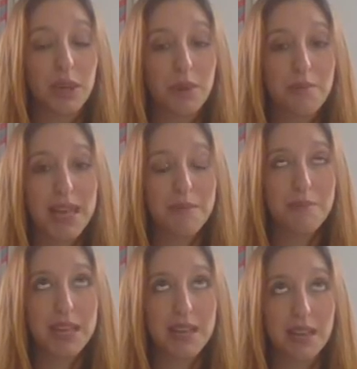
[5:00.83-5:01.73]
So
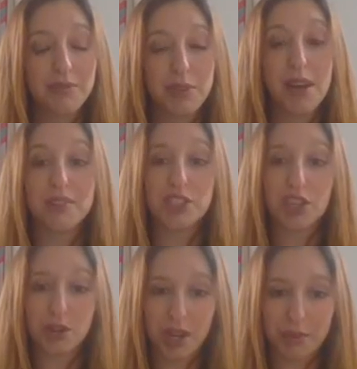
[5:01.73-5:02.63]
maybe if you have a
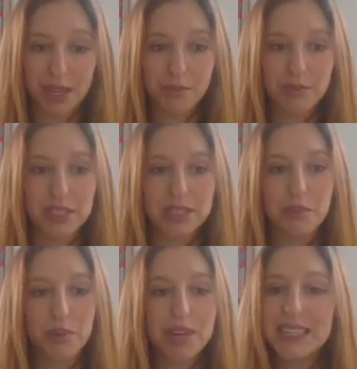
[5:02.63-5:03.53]
show coming up, for
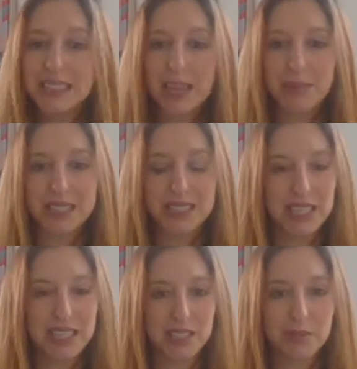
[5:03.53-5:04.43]
example, let's keep this
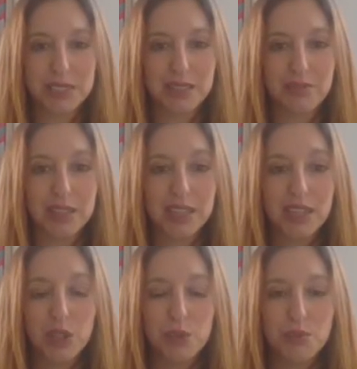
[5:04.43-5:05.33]
theatre specific,
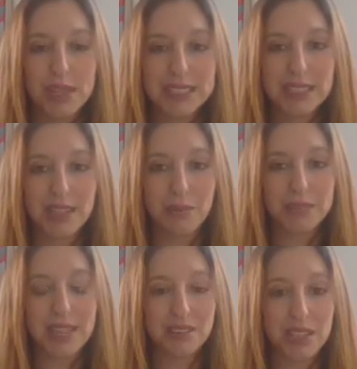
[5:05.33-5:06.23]
press that
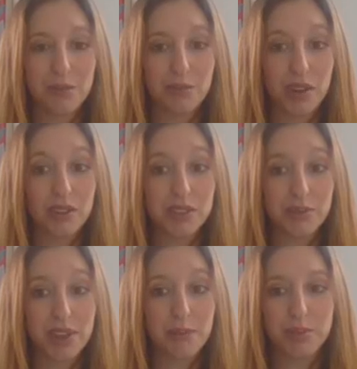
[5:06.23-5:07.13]
comes out in advance
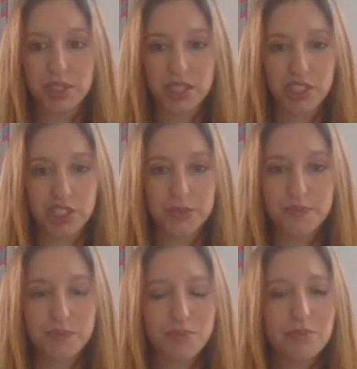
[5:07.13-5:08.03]
of that
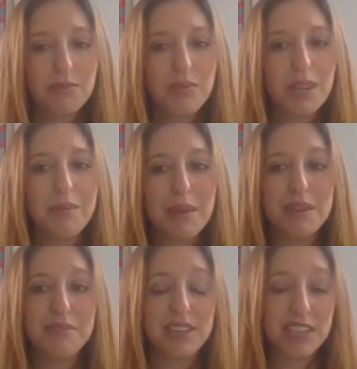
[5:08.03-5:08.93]
production,
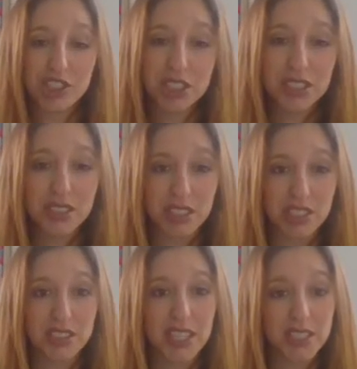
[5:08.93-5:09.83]
maybe features
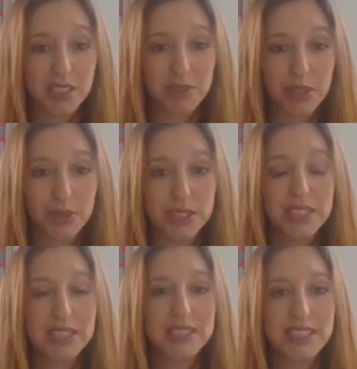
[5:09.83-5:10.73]
such as interviews,
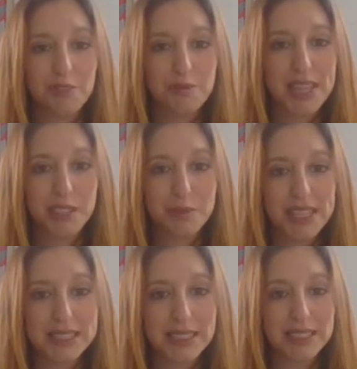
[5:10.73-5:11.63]
self-penned
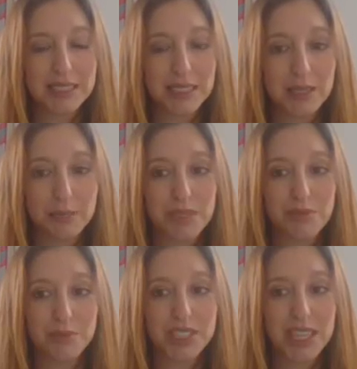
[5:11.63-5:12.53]
pieces that somebody
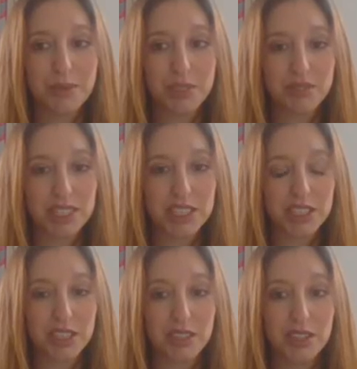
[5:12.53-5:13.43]
from the team has
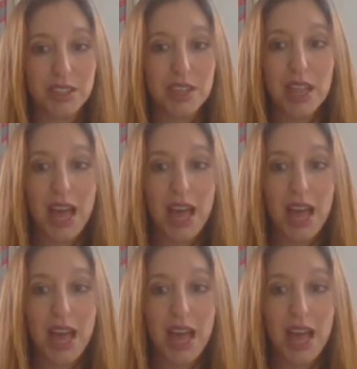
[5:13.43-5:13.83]
written,